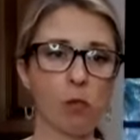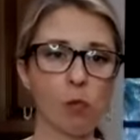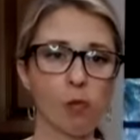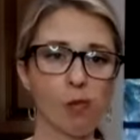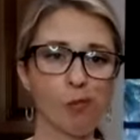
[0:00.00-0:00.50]

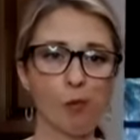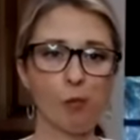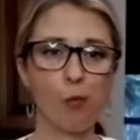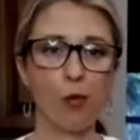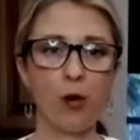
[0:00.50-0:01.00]
Yes.
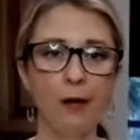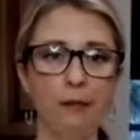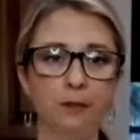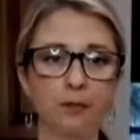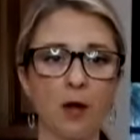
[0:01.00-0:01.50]
Okay,
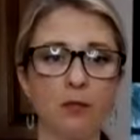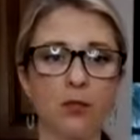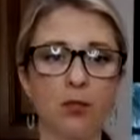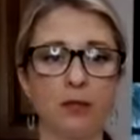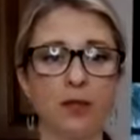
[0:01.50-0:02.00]
I'm
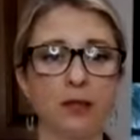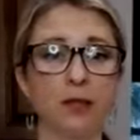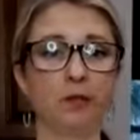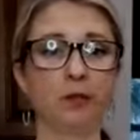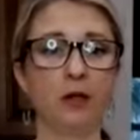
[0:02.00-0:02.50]
switching
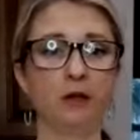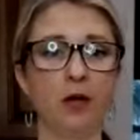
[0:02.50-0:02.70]
myself um, off.